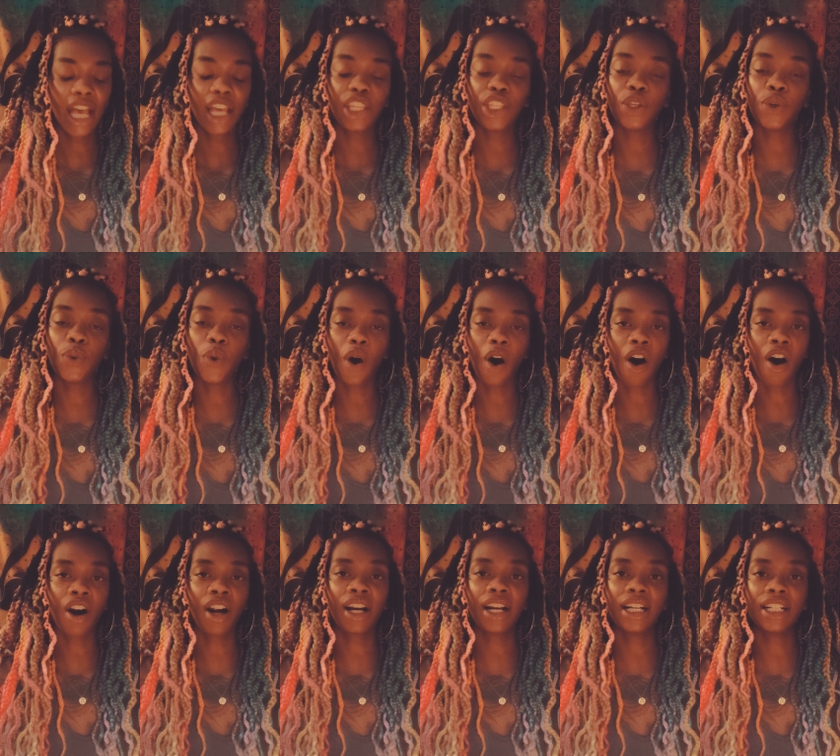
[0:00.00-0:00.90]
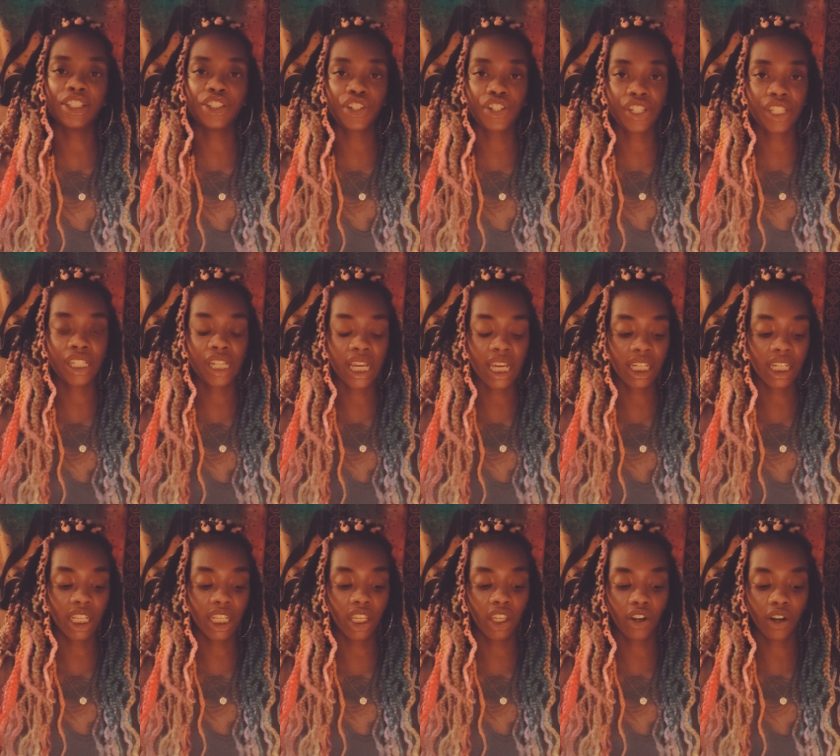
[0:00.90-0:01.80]
you are
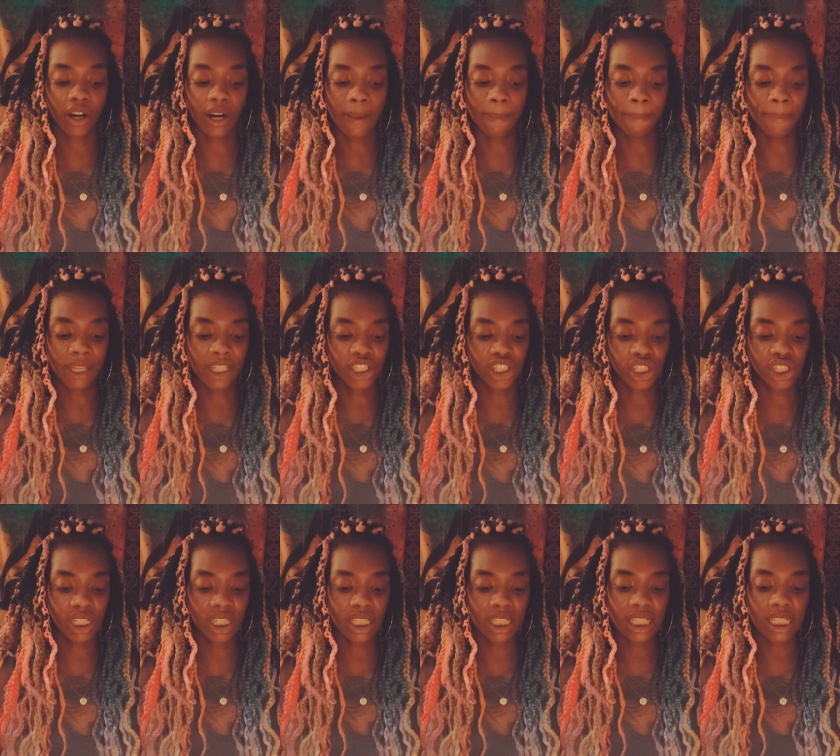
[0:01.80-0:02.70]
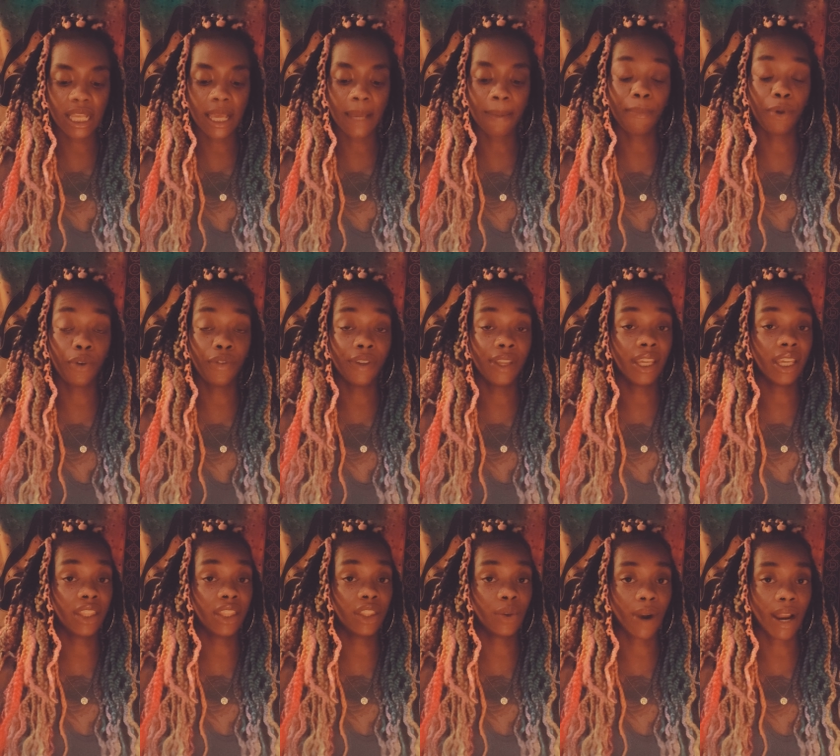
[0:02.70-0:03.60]
understanding your ambitions and moving in
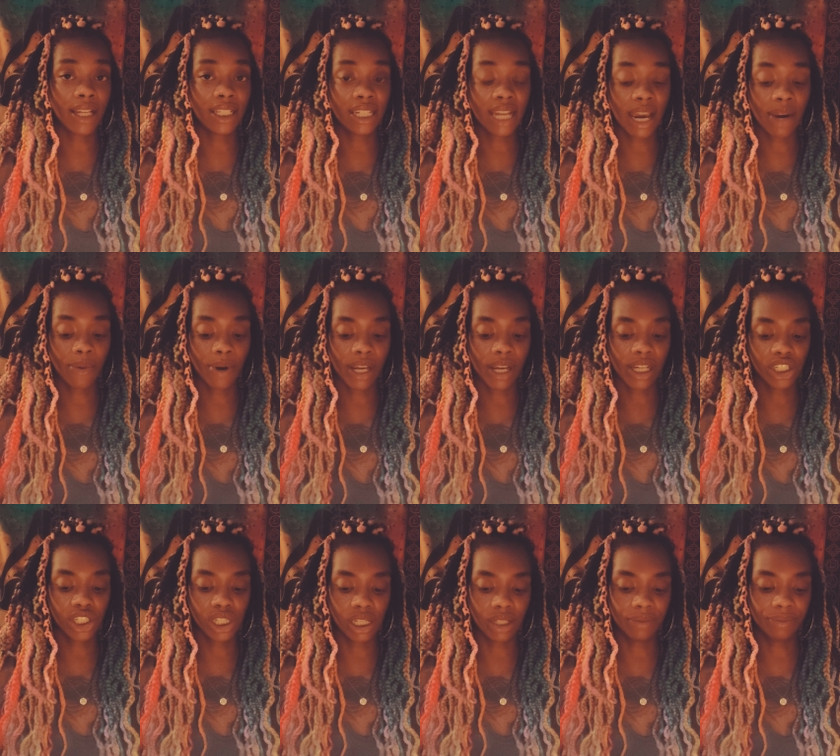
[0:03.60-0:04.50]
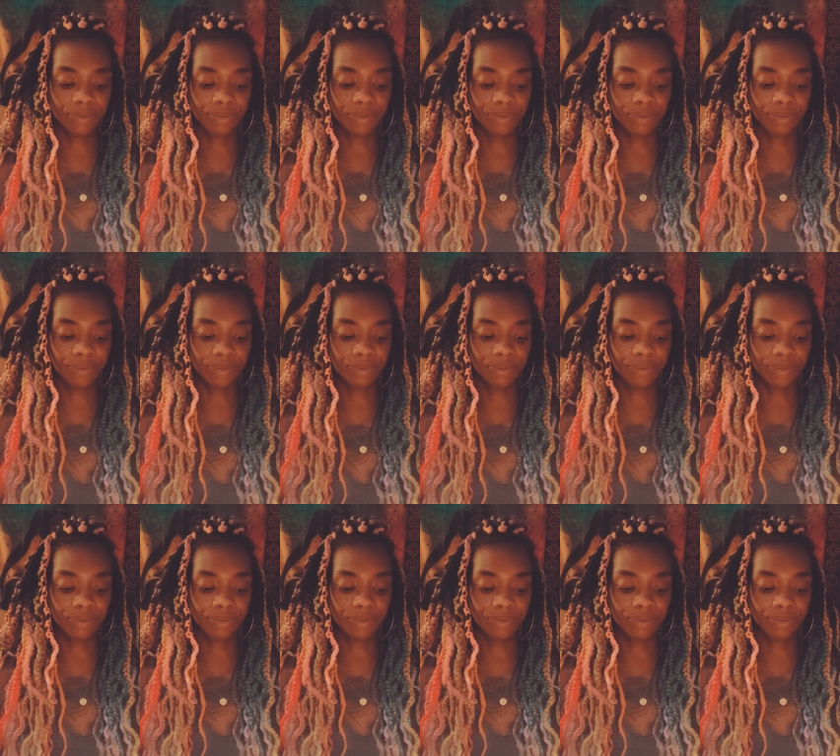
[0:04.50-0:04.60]
the right direction.